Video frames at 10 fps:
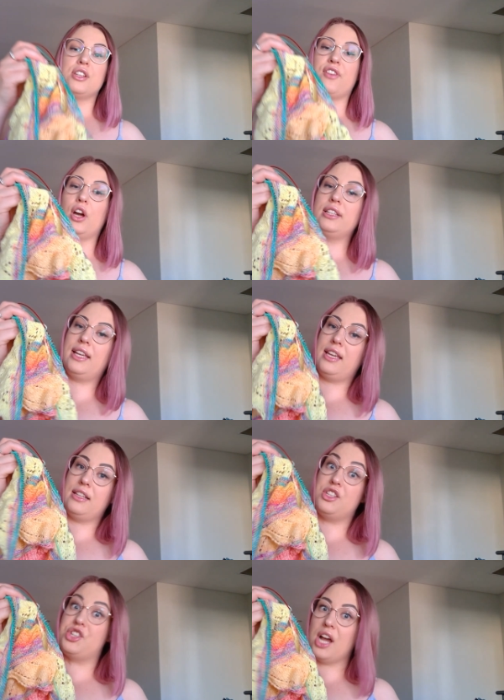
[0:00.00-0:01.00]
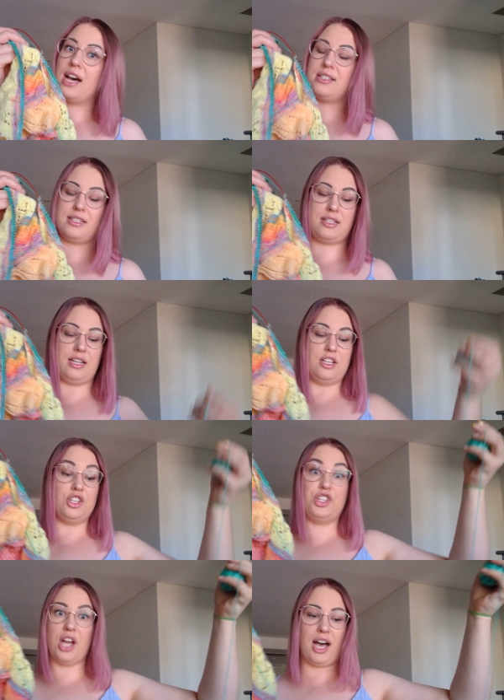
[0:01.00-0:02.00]
So I've only just
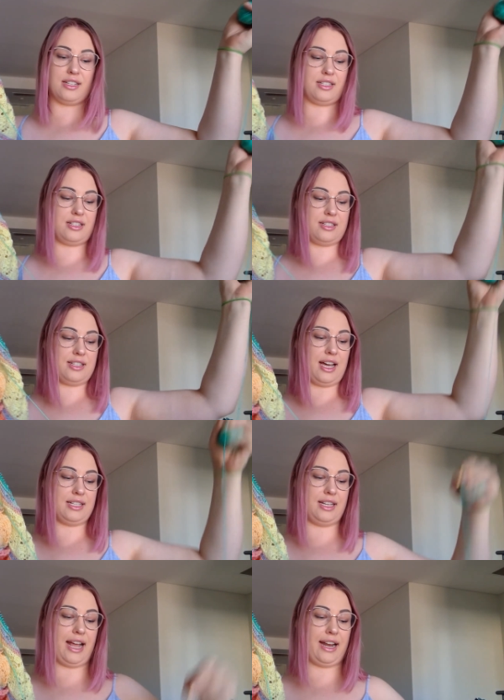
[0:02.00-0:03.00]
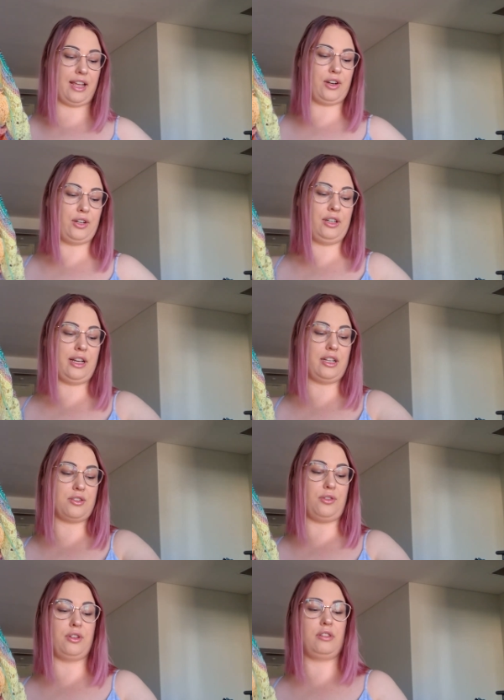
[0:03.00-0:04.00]
started adding it on, and
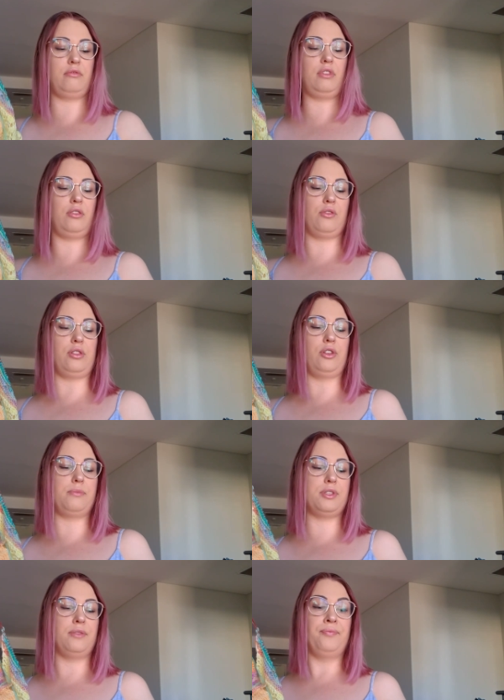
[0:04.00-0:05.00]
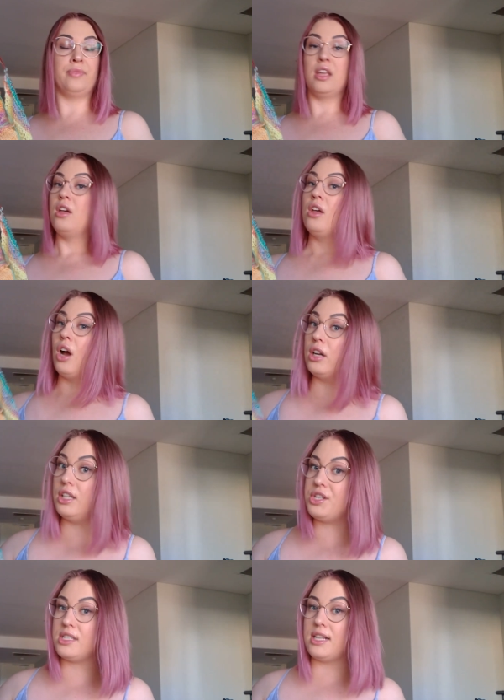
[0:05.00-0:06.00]
it's caught in all the loops.
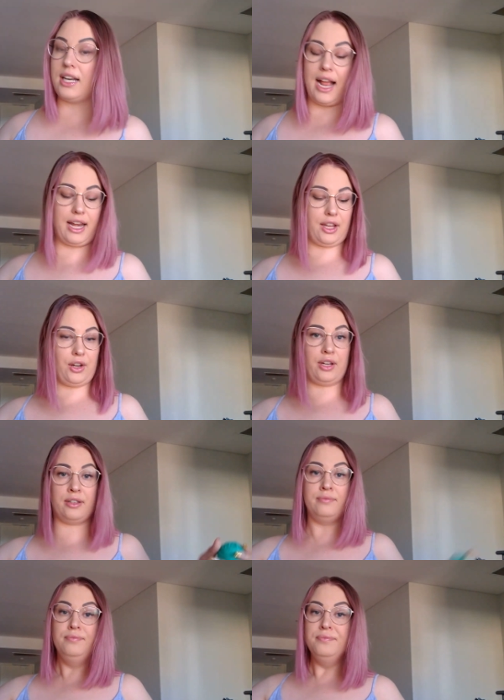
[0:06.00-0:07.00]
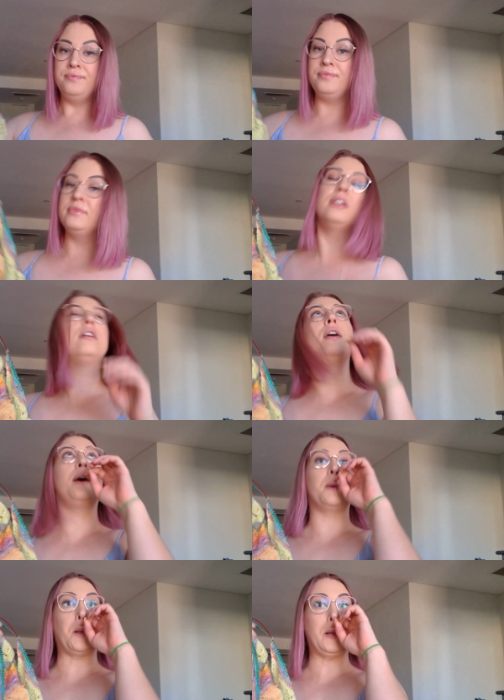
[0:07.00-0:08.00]
Only just started adding it on.
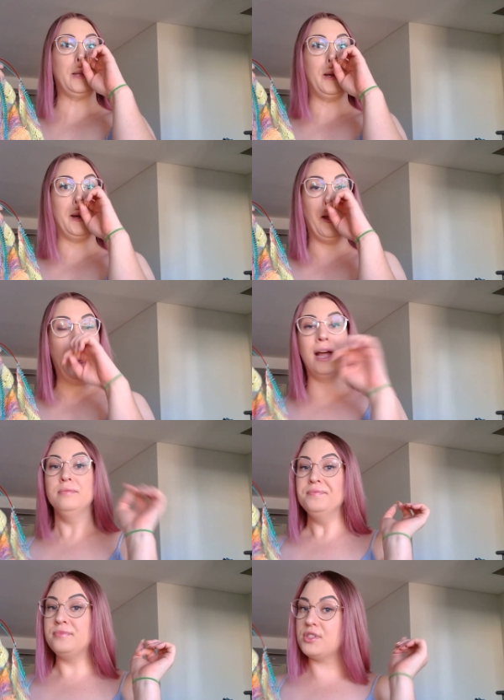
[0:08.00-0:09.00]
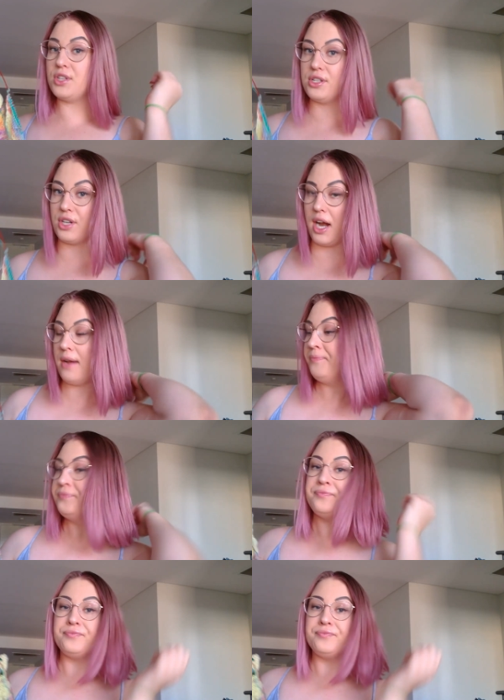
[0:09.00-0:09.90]
Oh, good Lord. So sorry.